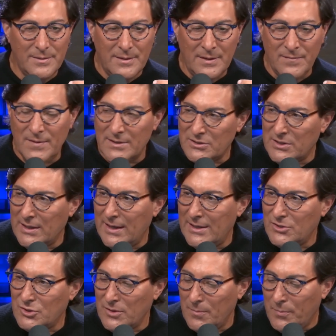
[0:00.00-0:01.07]

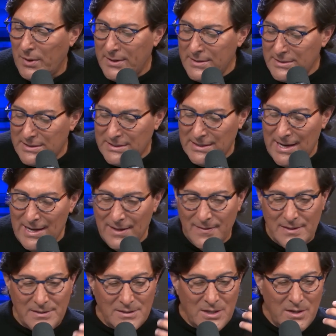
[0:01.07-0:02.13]
investigation. But instead,
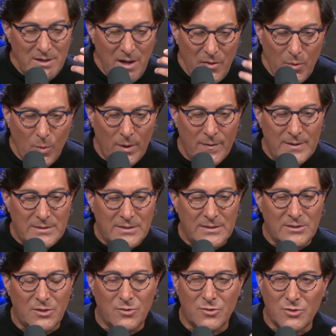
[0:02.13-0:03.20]
and this is another one of these
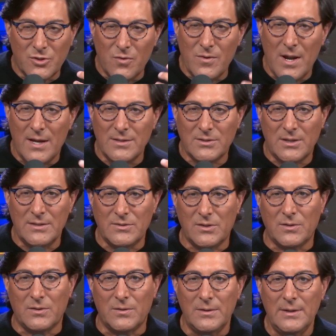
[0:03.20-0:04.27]
things that are so
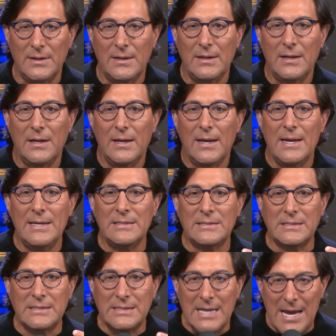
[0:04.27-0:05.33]
nonsensical,
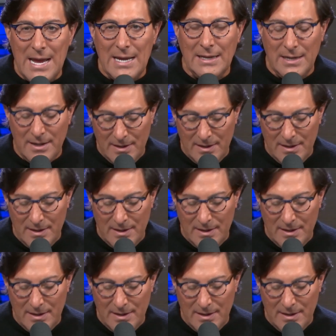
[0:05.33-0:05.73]
instead,